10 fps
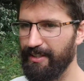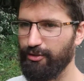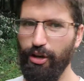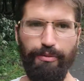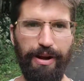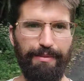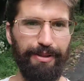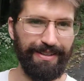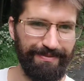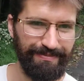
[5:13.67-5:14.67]
So I'm
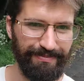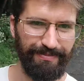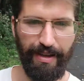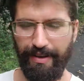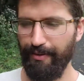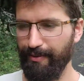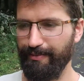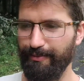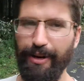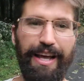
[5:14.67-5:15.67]
rambling.
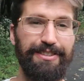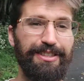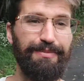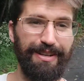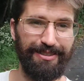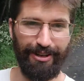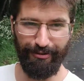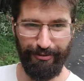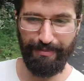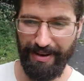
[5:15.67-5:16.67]
When I see
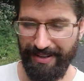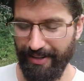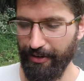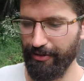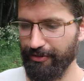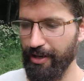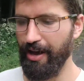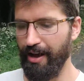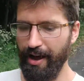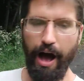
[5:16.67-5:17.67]
myself in many years,
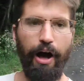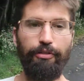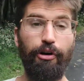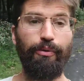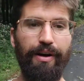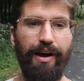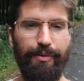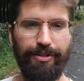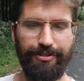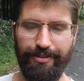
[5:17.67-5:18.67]
I'll know where I
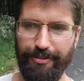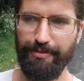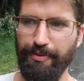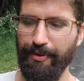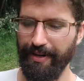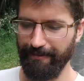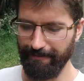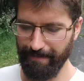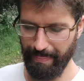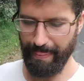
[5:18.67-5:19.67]
was at this point.
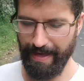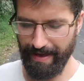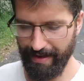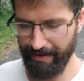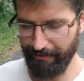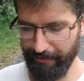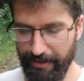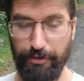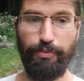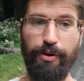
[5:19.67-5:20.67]
And if
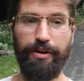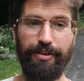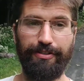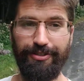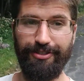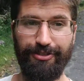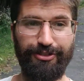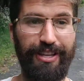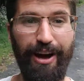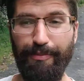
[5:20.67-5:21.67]
these words can
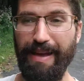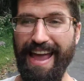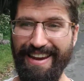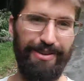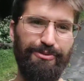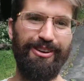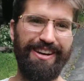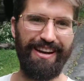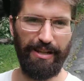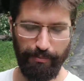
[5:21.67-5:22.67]
just help anyone
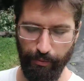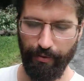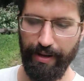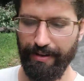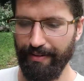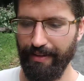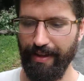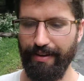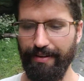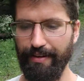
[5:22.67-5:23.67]
at any point,
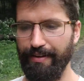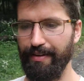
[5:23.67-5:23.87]
then,